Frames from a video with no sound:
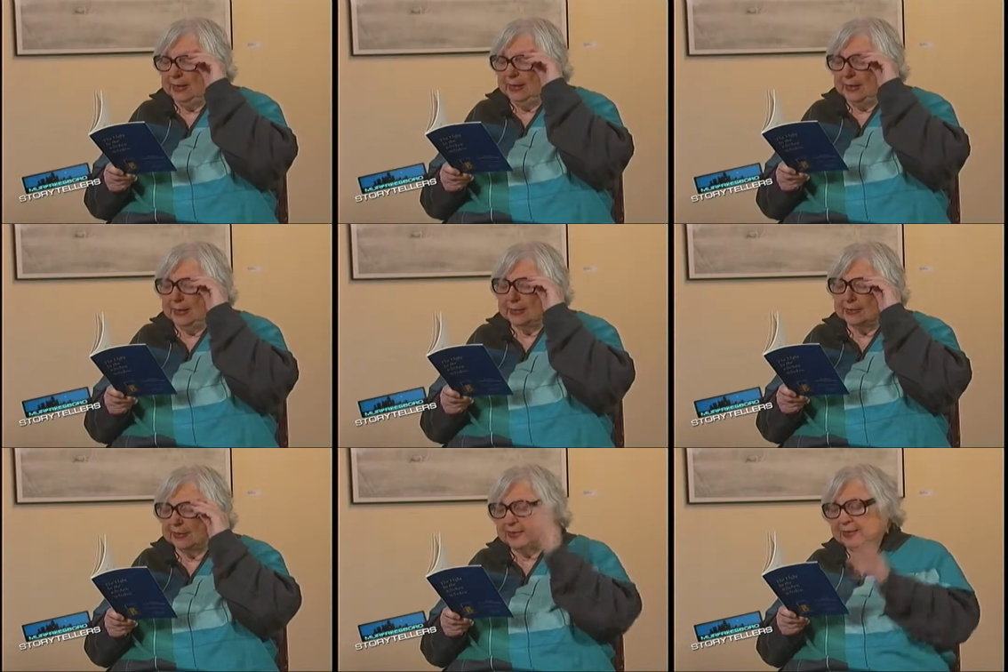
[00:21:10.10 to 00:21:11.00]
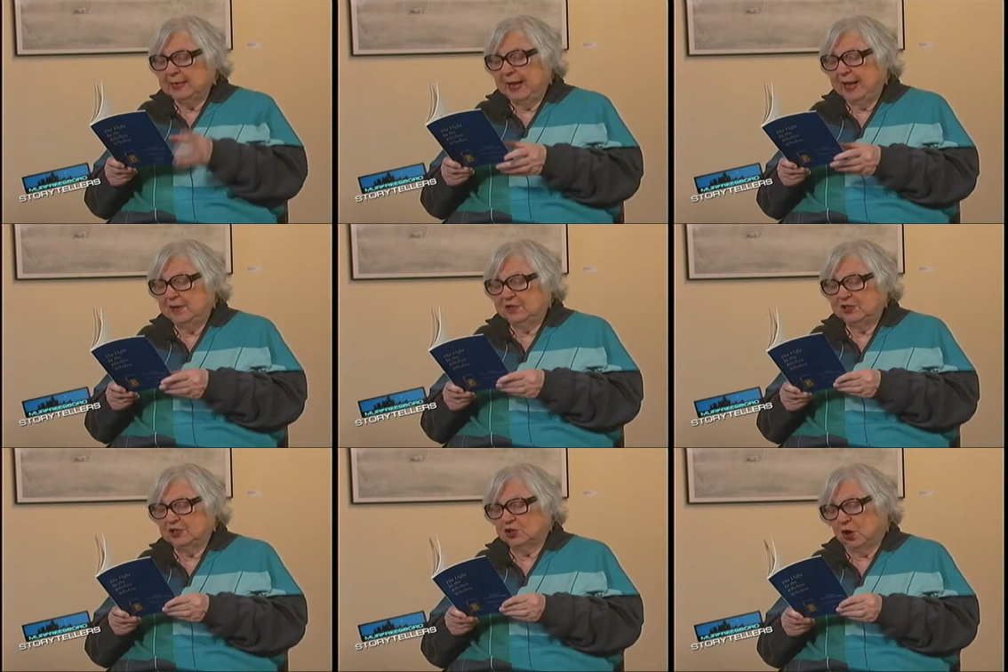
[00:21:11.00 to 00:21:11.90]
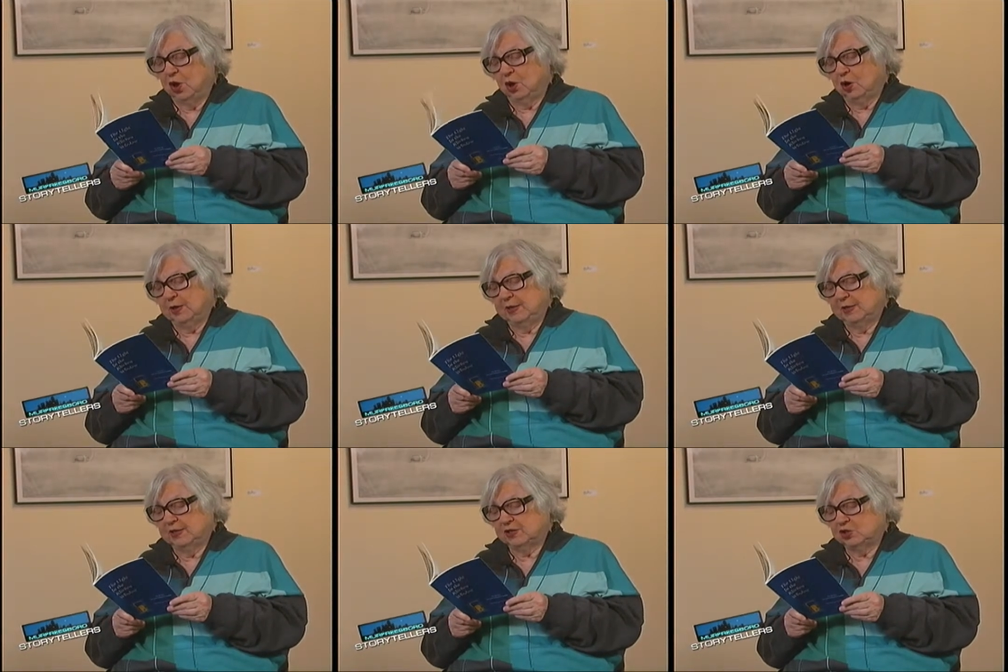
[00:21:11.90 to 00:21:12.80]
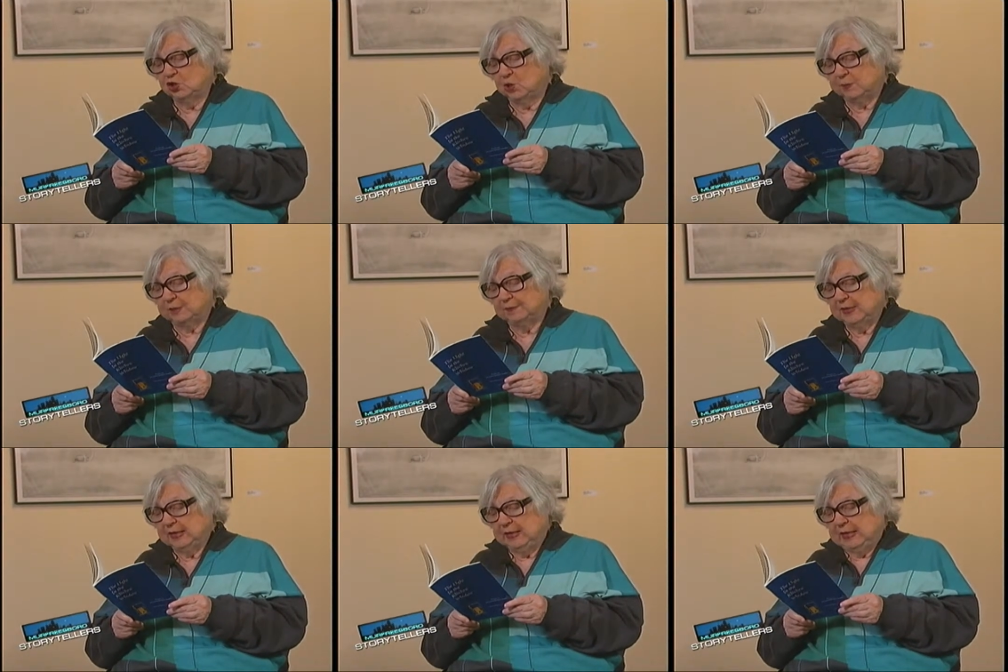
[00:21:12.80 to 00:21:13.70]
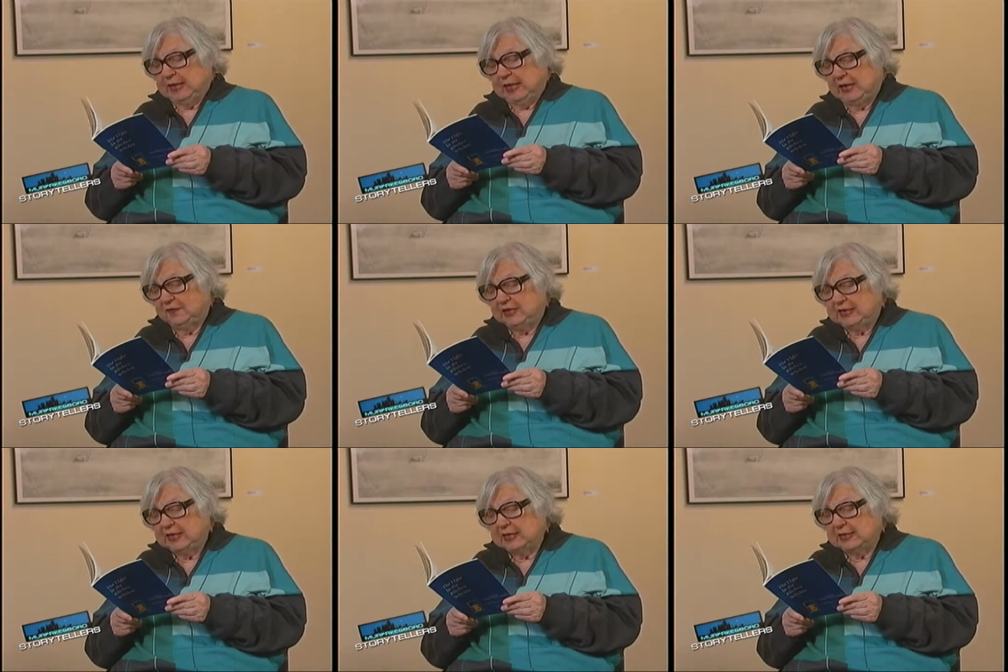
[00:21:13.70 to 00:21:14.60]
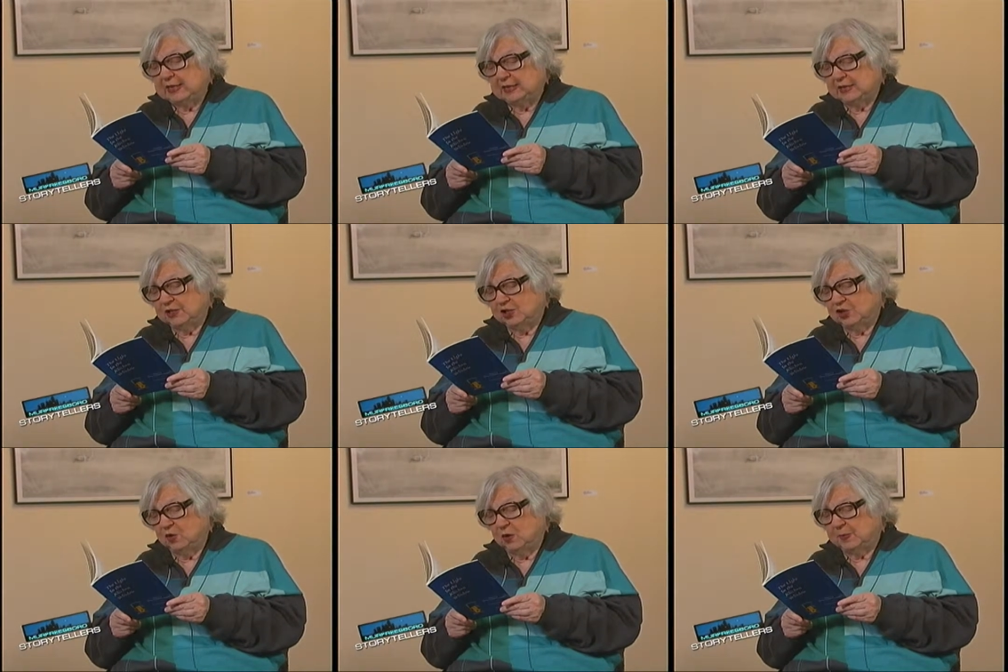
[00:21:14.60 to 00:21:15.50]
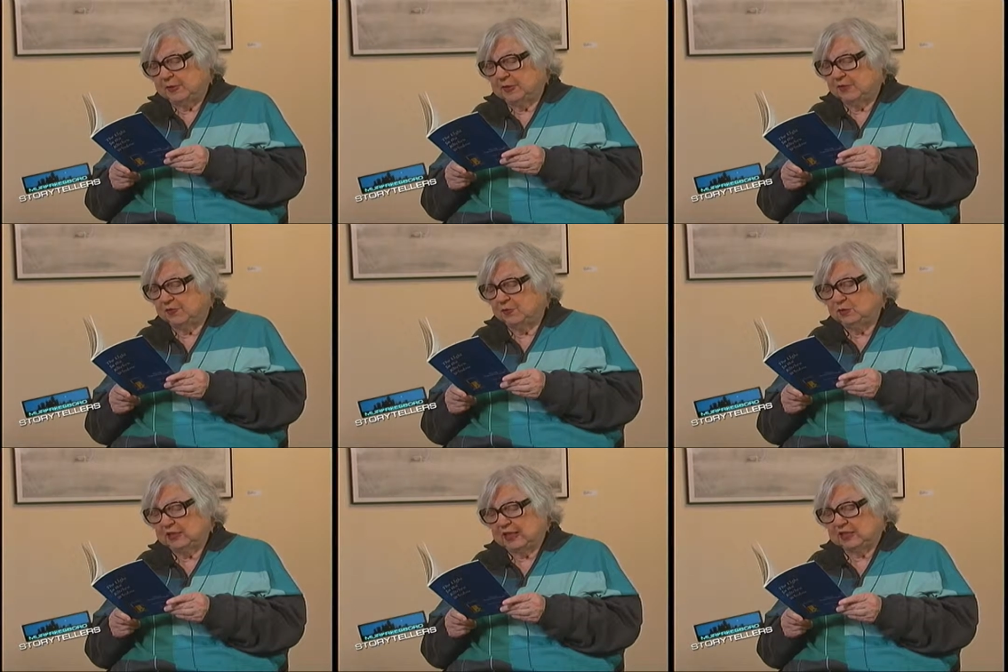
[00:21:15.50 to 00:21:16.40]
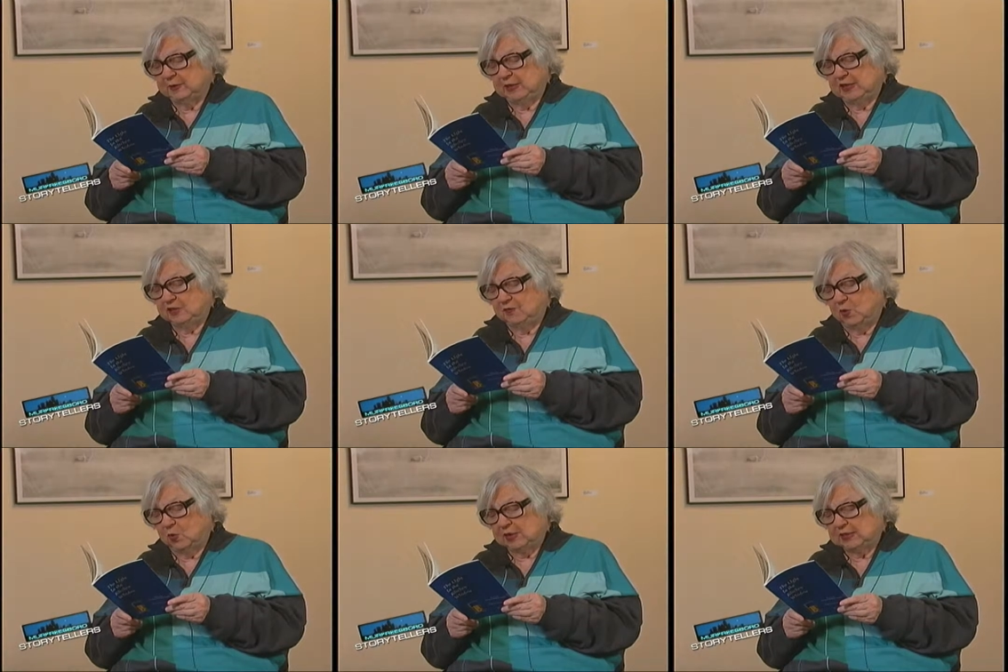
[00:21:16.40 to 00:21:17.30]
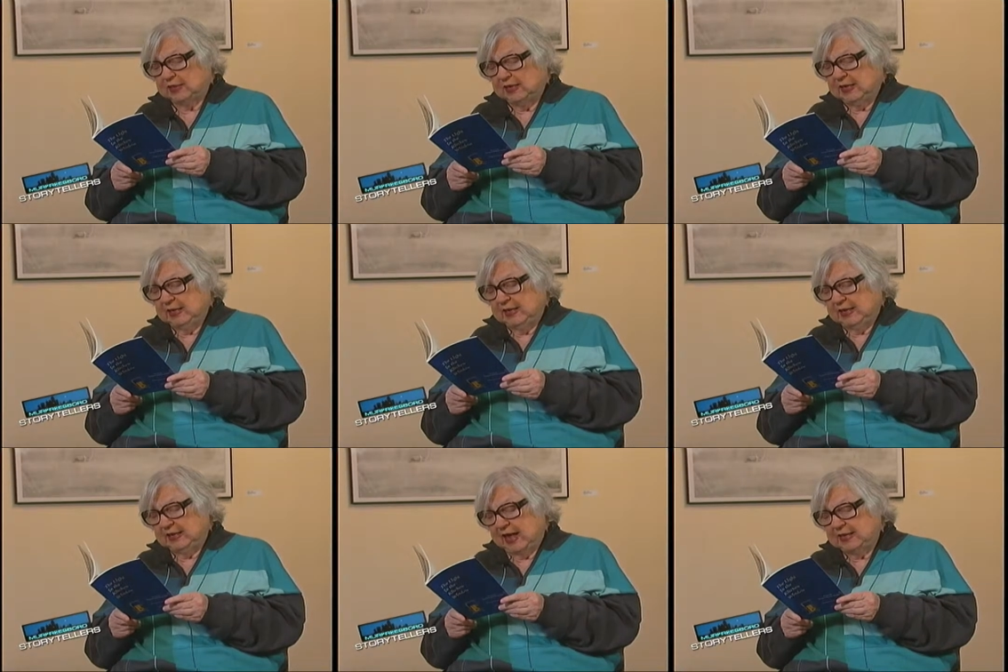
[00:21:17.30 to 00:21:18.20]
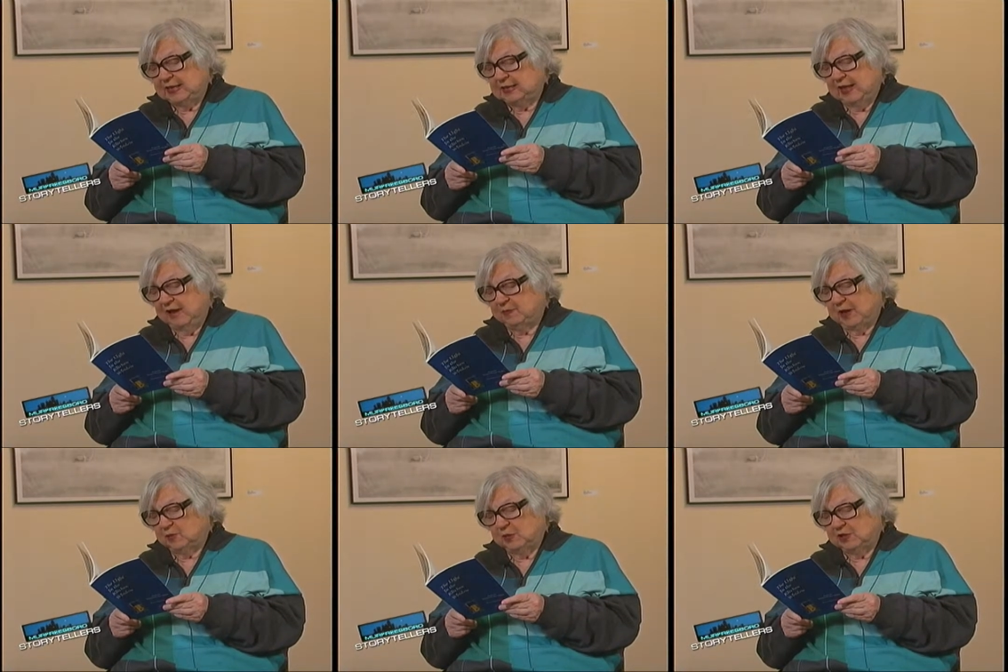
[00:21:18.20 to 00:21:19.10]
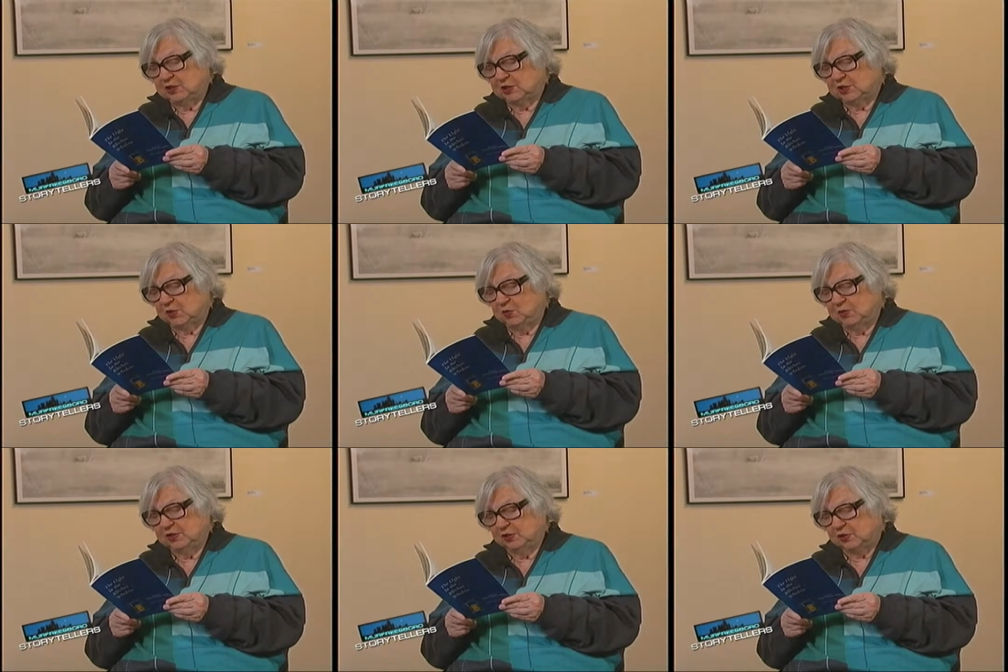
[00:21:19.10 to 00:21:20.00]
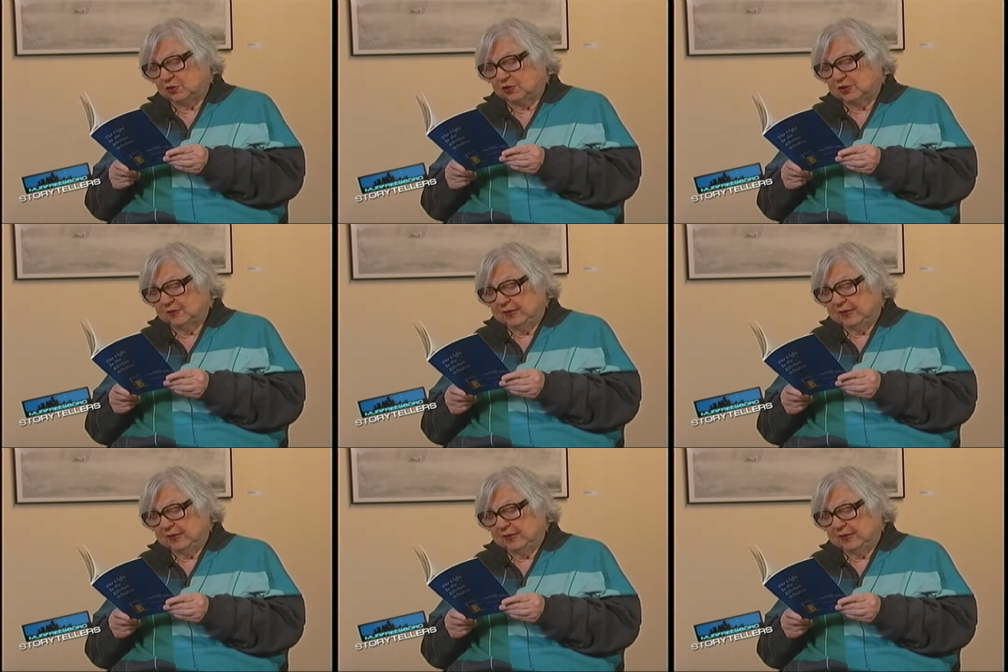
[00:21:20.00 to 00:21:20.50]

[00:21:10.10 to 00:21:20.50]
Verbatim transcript: He didn't have his heart in his sermon. If he did, it didn't show up in any enthusiasm in his voice, and I didn't have my restless soul in church.